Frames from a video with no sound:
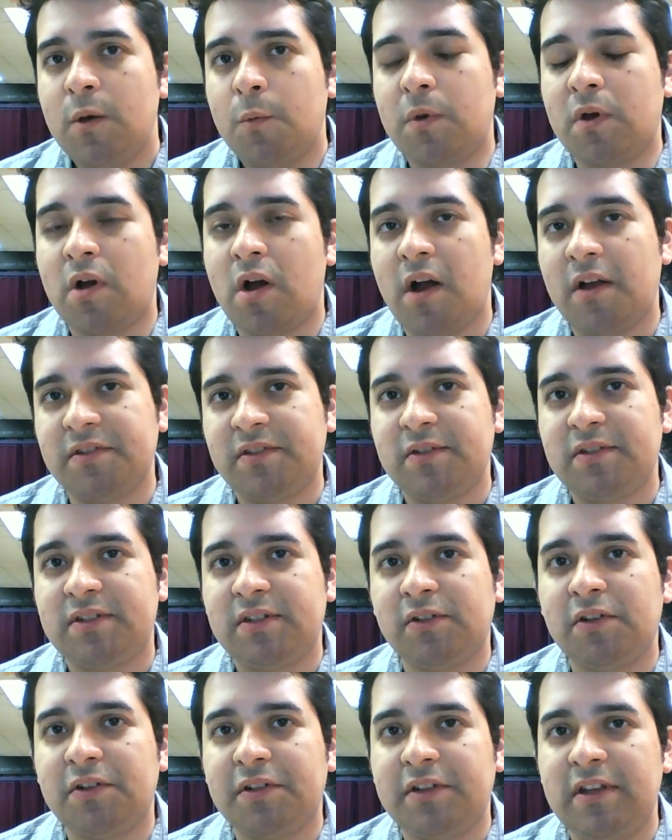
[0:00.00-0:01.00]
We are also
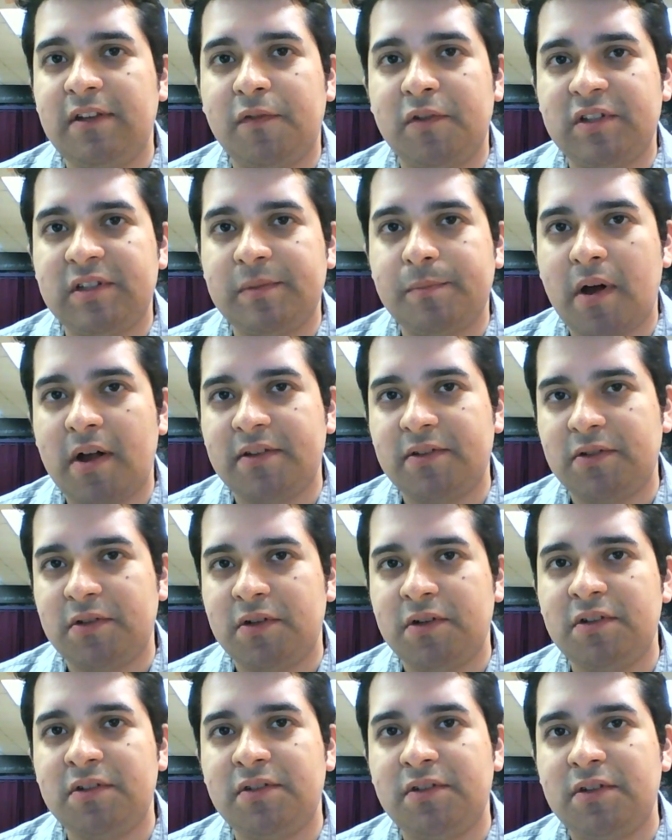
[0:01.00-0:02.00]
still looking for
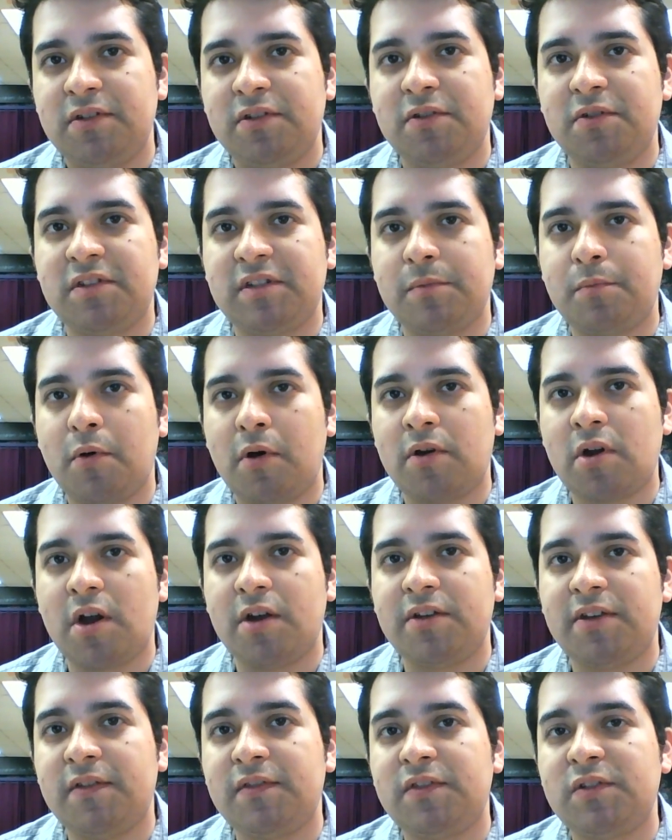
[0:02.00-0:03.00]
sponsors to support our
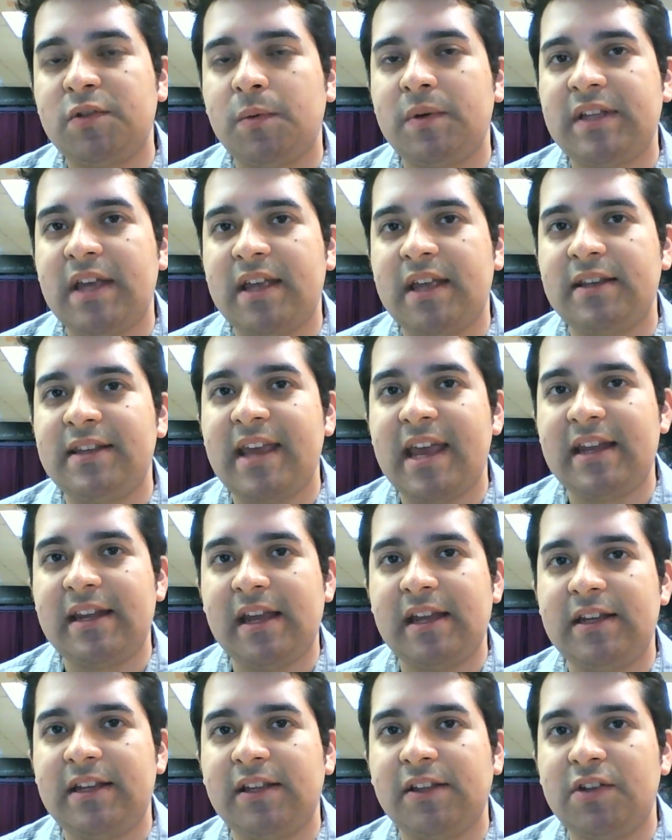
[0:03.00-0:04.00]
youth to attend Gay
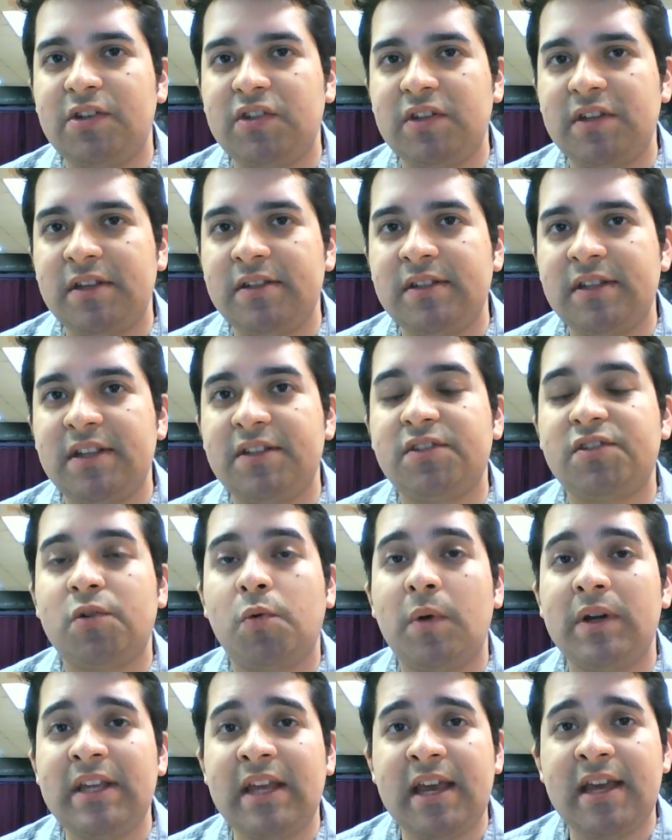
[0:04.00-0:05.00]
Day at Elitch's. It's
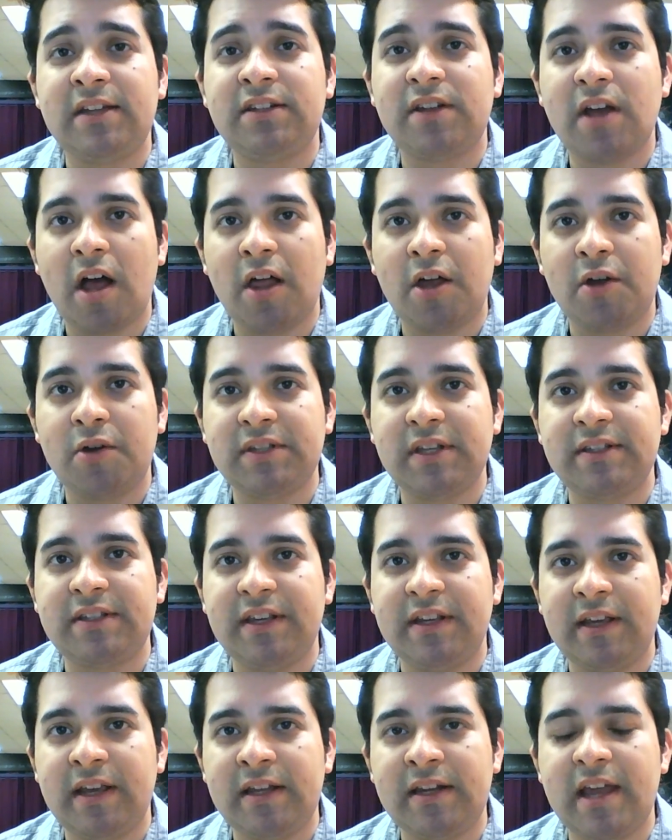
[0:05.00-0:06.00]
$28 a
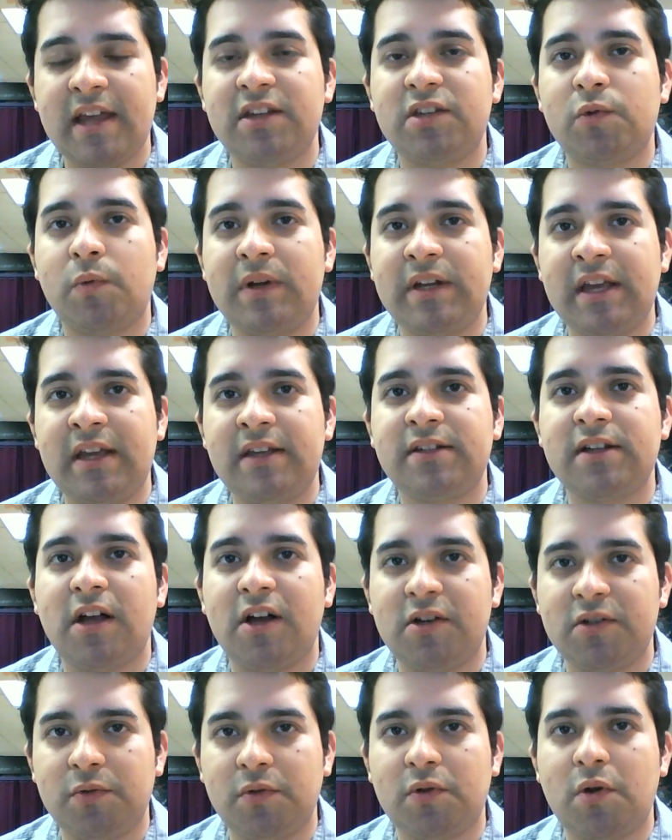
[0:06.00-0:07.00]
ticket, and
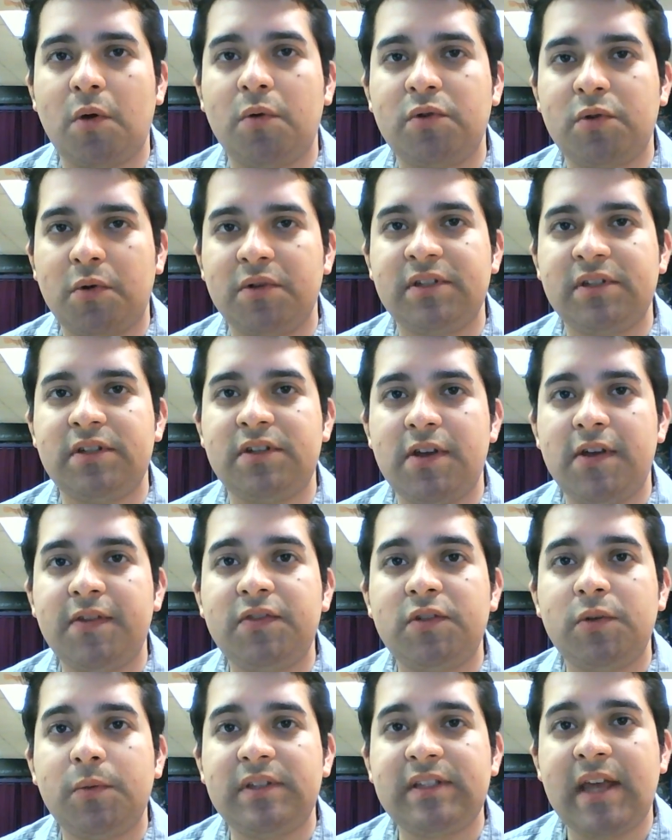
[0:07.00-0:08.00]
$28 will go towards a youth
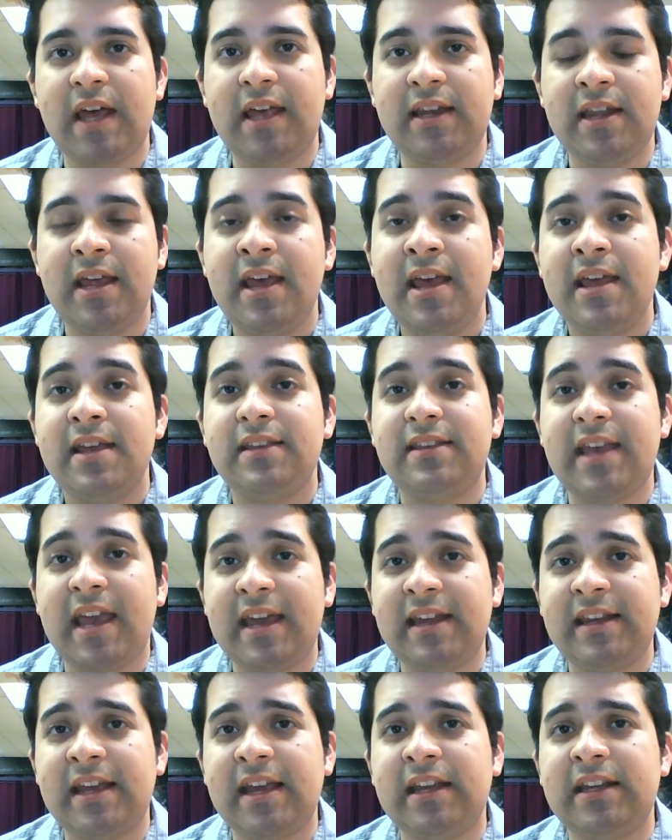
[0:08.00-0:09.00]
to attend
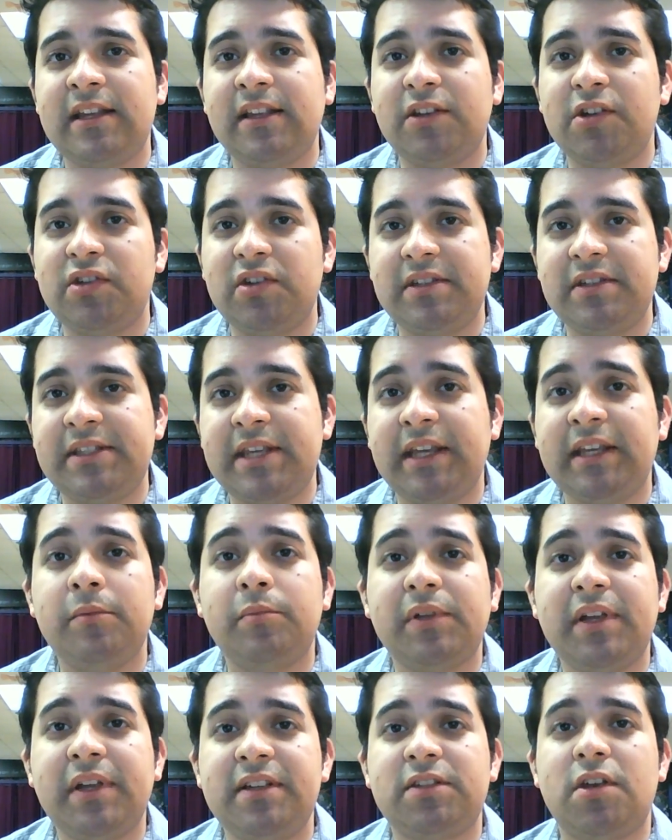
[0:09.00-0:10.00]
Gay Day at Elitch's, taking
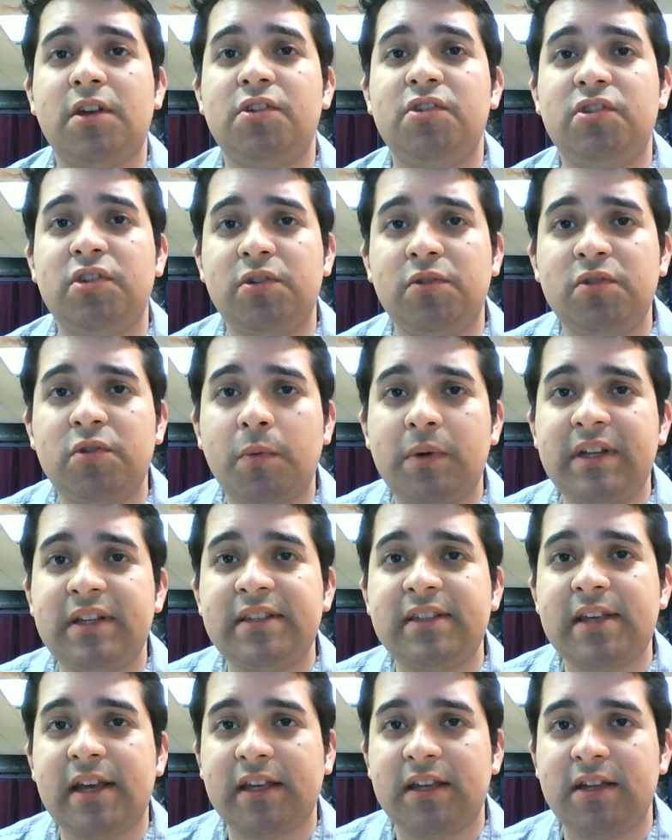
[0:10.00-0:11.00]
place on June
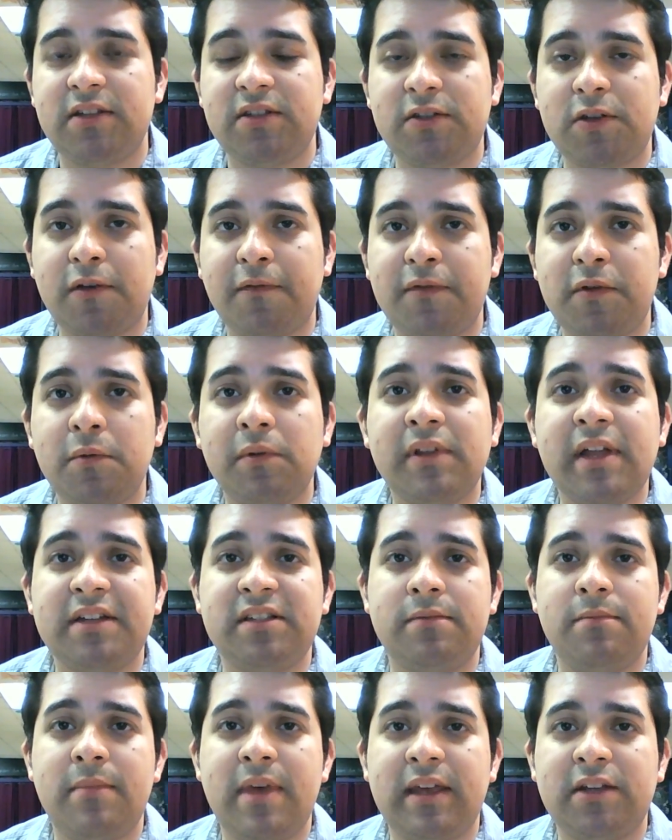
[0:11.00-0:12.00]
22nd. So if you would like
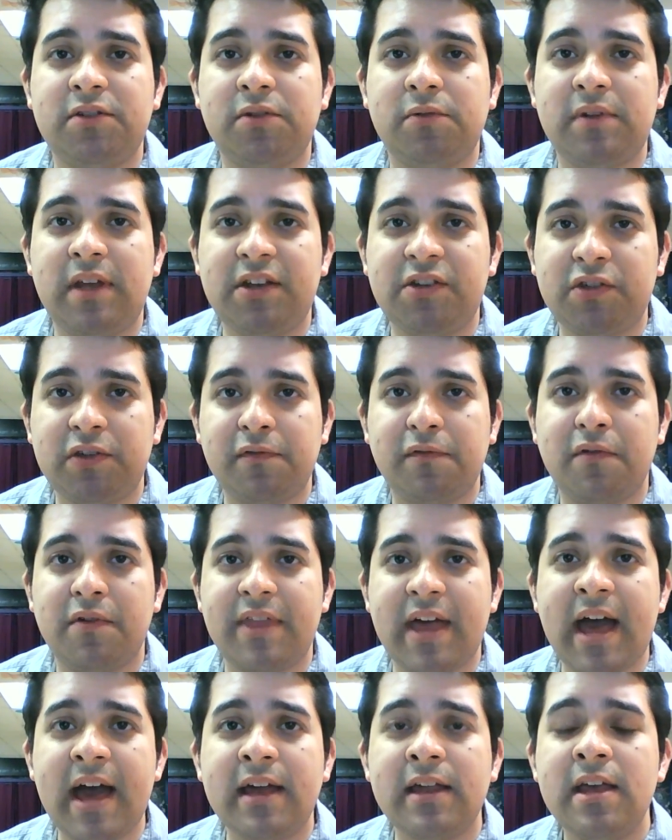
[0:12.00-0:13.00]
to make a donation for
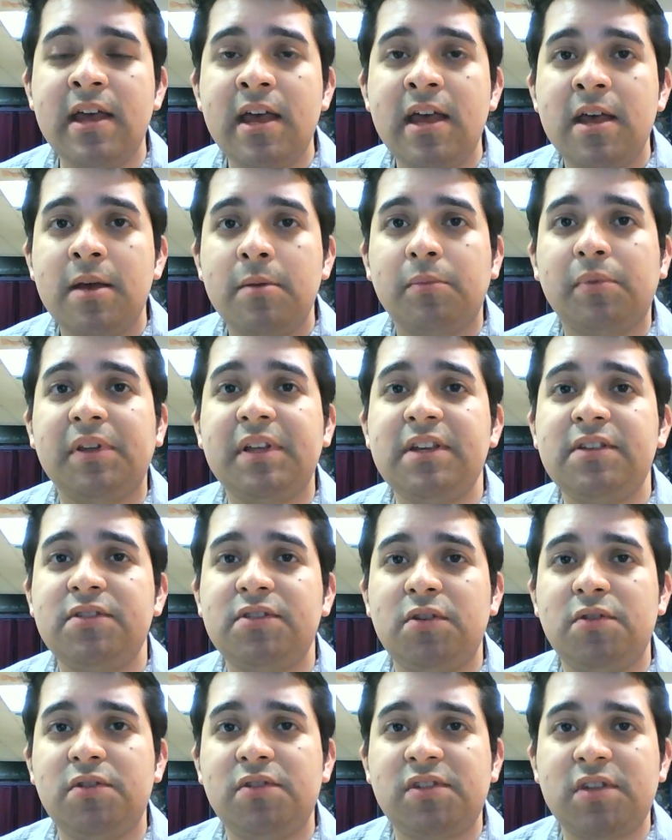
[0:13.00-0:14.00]
that, please
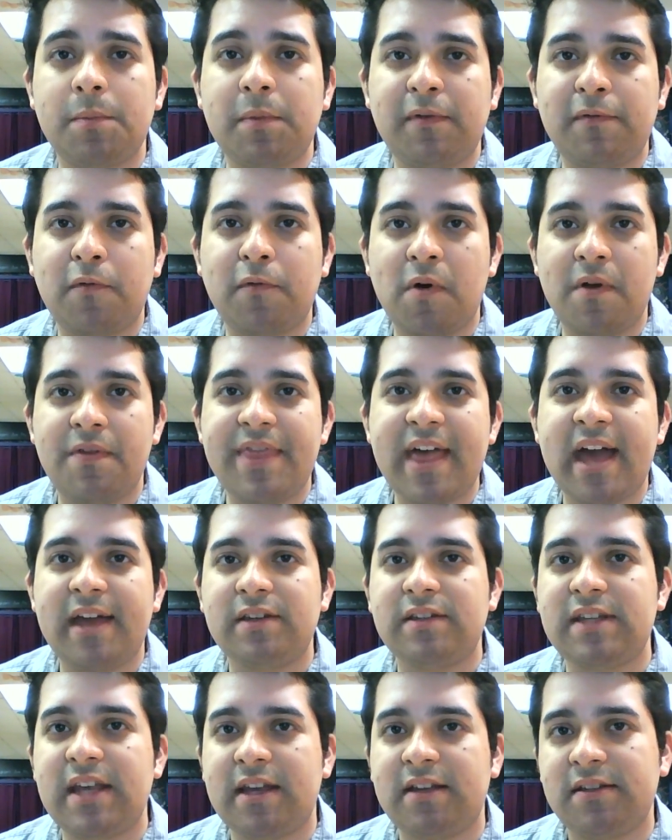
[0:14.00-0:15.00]
do so before
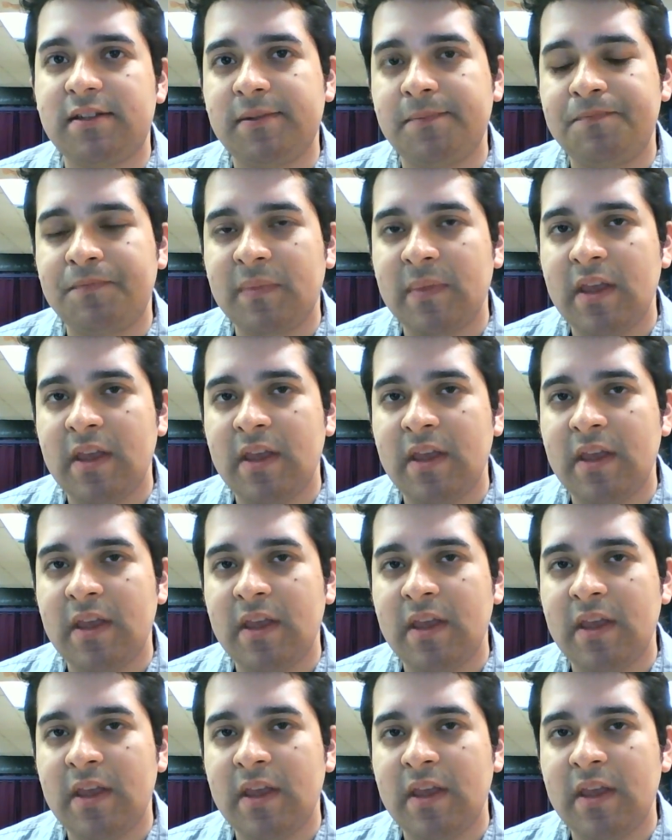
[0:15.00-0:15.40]
that date.